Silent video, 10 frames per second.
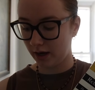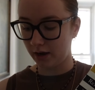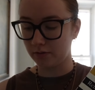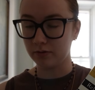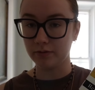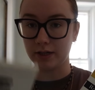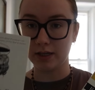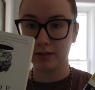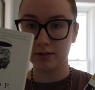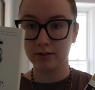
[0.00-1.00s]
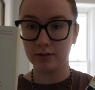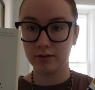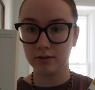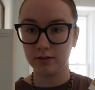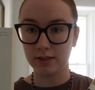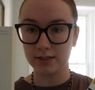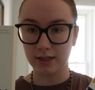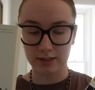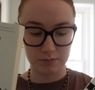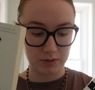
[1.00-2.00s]
I will read the
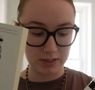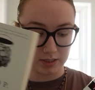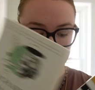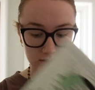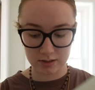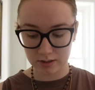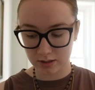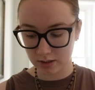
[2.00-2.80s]
six pieces.